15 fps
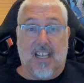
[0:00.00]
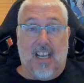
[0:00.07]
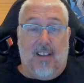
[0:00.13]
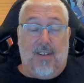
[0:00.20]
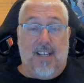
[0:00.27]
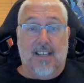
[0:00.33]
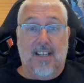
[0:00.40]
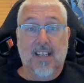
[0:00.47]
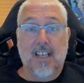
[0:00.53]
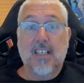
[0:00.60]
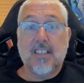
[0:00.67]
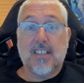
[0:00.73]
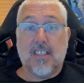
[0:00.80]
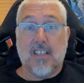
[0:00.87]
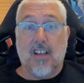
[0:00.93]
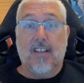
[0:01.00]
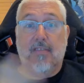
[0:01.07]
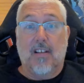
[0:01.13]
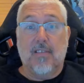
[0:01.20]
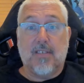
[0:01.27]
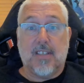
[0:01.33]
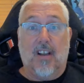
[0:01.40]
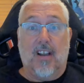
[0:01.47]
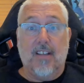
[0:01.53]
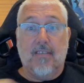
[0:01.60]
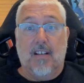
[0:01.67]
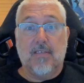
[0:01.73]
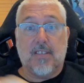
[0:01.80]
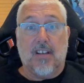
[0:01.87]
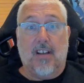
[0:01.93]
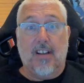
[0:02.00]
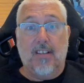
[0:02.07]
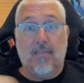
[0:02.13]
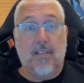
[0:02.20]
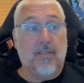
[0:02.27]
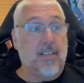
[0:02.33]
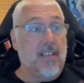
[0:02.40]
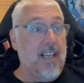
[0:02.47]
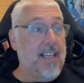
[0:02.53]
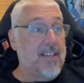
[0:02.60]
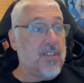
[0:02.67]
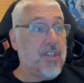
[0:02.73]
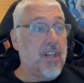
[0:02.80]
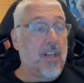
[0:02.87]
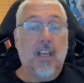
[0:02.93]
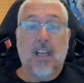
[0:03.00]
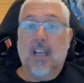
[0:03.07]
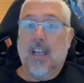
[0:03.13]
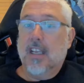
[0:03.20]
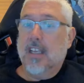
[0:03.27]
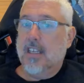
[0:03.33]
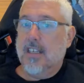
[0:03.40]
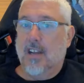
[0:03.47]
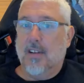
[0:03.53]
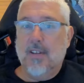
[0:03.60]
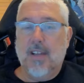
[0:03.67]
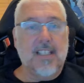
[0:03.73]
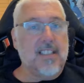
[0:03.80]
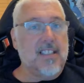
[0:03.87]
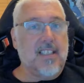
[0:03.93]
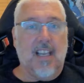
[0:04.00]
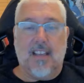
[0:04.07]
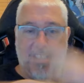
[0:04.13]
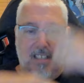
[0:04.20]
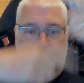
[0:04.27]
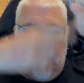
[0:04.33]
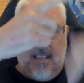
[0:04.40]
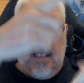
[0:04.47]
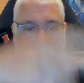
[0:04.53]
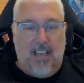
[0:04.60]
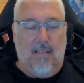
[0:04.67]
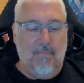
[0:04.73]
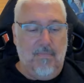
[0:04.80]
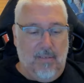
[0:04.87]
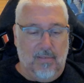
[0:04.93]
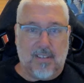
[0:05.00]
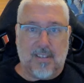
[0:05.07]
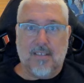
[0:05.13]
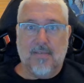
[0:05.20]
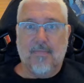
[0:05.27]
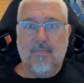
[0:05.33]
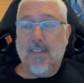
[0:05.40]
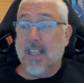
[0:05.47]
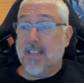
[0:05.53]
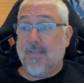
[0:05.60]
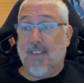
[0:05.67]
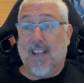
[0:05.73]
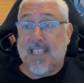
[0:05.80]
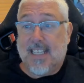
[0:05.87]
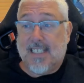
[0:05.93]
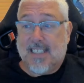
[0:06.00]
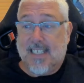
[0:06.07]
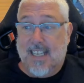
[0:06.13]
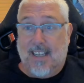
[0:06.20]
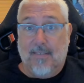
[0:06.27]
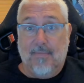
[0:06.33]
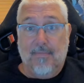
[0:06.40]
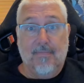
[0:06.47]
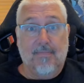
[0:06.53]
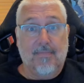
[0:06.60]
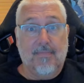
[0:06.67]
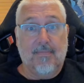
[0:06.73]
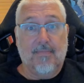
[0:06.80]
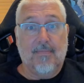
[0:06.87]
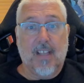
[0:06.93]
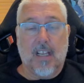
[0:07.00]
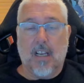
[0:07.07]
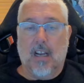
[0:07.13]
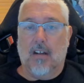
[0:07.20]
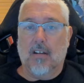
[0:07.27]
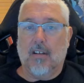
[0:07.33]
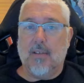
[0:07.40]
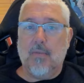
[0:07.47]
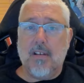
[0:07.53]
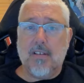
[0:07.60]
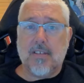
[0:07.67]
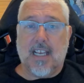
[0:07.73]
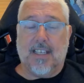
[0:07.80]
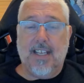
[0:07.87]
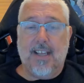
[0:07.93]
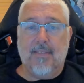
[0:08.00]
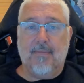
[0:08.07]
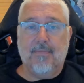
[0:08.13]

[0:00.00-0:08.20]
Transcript: go in Sky Road, Sky Road, Sky Road ditch. You know, it it just tumbles. It's fantastic. Can't get worse, can it?